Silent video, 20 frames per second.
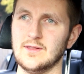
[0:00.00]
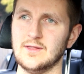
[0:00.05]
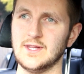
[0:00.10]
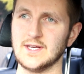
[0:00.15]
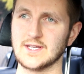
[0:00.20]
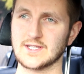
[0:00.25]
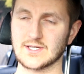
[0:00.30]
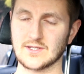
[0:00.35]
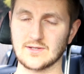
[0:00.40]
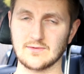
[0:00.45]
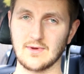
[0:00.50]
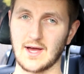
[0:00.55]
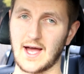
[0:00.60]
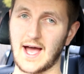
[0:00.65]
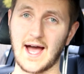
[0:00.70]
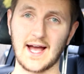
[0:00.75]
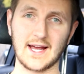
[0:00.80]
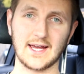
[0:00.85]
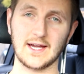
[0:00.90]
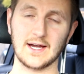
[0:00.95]
this
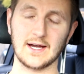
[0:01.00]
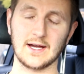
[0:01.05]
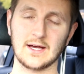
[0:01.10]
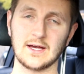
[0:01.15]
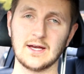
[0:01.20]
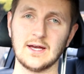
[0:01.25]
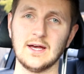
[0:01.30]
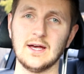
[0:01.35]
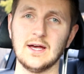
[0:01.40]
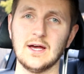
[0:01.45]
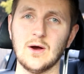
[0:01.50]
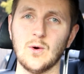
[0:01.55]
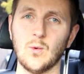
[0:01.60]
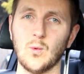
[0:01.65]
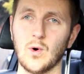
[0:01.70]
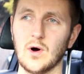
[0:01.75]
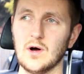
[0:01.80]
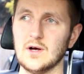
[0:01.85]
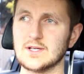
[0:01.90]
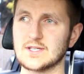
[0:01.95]
hacker
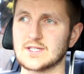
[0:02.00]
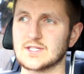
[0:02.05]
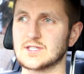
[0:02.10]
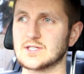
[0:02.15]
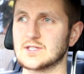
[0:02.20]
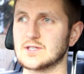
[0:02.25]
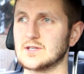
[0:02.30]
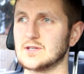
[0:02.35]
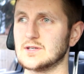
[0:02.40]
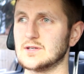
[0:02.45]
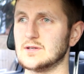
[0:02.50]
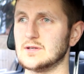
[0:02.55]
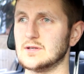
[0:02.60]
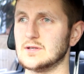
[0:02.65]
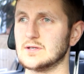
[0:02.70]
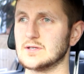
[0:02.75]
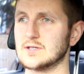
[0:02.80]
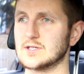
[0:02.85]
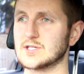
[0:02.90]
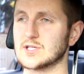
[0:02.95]
was
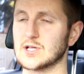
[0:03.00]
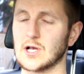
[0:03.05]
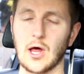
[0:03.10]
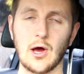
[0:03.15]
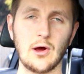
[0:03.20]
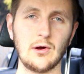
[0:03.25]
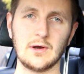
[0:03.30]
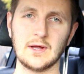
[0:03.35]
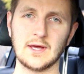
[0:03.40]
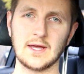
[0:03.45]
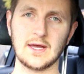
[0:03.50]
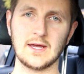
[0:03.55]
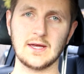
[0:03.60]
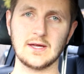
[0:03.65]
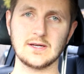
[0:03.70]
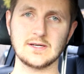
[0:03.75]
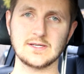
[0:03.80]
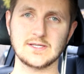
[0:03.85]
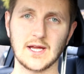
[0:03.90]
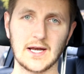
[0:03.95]

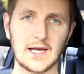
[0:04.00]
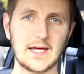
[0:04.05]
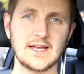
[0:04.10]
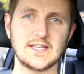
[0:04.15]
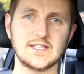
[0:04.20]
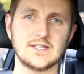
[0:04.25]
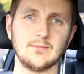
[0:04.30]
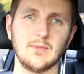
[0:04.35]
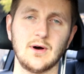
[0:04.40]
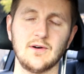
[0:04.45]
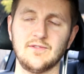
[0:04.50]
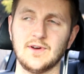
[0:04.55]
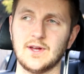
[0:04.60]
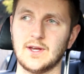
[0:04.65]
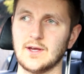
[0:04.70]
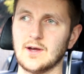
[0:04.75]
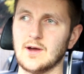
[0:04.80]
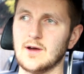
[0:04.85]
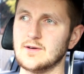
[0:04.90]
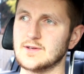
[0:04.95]
slowly deleting my
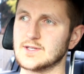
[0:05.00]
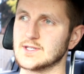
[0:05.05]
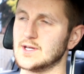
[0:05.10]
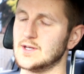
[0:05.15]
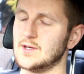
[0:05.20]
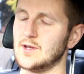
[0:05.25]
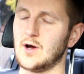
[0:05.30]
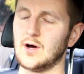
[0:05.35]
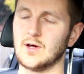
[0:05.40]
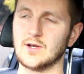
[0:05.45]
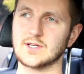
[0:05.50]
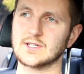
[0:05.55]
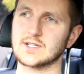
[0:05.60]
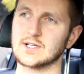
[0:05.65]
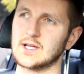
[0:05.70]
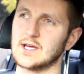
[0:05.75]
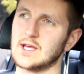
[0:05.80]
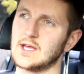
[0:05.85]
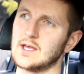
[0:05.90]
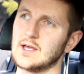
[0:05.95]
videos, and
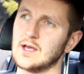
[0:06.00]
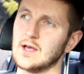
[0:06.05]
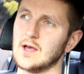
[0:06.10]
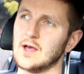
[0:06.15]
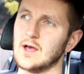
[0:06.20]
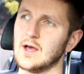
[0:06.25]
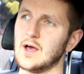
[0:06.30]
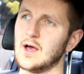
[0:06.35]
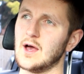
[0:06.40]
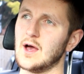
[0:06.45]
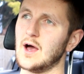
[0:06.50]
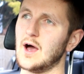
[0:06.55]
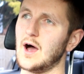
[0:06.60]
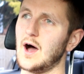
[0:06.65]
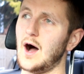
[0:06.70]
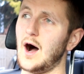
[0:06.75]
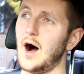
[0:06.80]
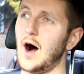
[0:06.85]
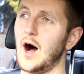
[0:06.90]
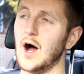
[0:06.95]
honestly,
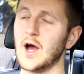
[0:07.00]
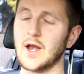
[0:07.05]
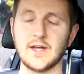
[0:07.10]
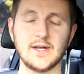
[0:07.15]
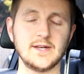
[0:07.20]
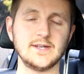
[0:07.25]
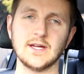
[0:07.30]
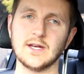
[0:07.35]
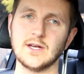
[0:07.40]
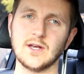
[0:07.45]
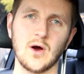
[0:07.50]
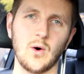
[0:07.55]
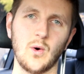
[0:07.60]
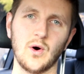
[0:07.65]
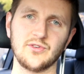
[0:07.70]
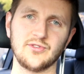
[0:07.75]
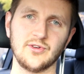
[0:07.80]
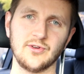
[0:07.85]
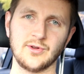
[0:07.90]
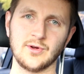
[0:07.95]
I didn't know
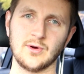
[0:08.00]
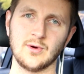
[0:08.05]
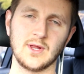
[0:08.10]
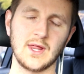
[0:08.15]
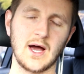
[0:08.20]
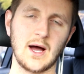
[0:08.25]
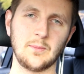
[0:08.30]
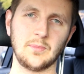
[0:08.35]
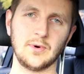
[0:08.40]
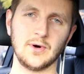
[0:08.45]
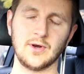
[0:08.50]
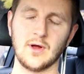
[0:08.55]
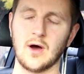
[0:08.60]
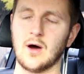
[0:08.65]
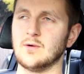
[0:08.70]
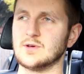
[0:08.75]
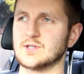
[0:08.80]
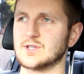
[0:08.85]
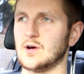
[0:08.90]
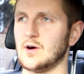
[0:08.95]
what to do at that point.
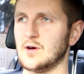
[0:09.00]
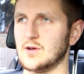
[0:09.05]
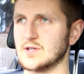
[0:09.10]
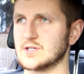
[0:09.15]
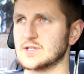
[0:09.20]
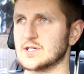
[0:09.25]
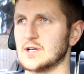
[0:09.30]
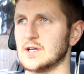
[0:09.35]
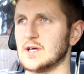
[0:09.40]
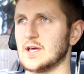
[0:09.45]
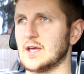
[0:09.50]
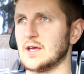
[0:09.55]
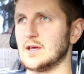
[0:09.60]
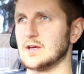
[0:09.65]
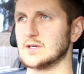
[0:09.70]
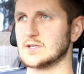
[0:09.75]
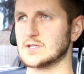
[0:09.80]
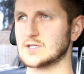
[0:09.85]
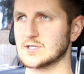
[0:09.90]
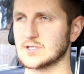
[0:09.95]
I was
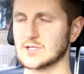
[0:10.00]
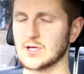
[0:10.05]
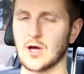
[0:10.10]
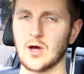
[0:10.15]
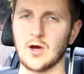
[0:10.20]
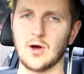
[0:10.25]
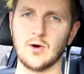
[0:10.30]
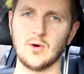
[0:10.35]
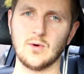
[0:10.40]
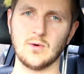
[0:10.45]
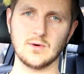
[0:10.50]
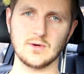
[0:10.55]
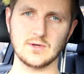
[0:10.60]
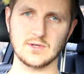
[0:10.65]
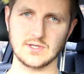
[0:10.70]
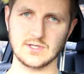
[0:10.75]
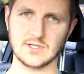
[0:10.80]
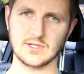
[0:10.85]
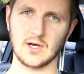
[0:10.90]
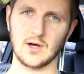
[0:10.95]
honestly so,
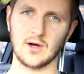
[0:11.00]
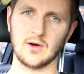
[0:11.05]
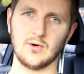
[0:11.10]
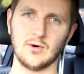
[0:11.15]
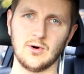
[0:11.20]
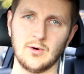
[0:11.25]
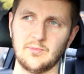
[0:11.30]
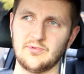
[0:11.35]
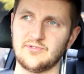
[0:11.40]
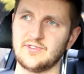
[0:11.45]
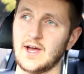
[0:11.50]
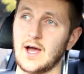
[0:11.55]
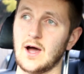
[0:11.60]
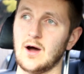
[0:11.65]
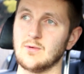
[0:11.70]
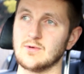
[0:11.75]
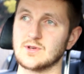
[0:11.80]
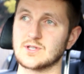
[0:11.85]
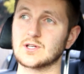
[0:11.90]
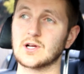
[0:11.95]
so upset.
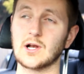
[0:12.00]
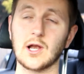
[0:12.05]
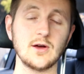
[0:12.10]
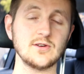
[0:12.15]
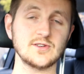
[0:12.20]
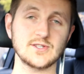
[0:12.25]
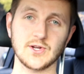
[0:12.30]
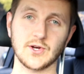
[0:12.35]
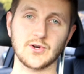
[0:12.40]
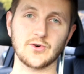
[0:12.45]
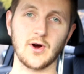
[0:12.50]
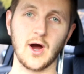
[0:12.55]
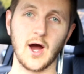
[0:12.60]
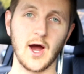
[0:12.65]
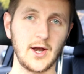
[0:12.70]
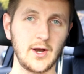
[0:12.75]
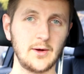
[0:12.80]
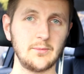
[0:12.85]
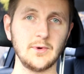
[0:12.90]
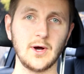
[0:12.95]
I was close to
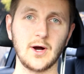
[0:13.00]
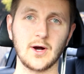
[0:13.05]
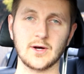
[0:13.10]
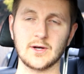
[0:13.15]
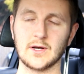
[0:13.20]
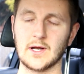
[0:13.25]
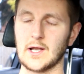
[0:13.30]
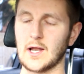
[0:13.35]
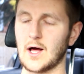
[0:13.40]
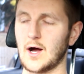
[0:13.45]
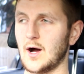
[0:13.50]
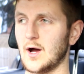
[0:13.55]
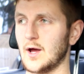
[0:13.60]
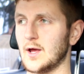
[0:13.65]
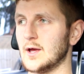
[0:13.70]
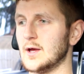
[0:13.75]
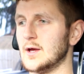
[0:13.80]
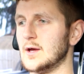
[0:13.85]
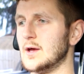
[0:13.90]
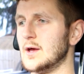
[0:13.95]
crying, I'm not gonna
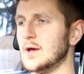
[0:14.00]
lie,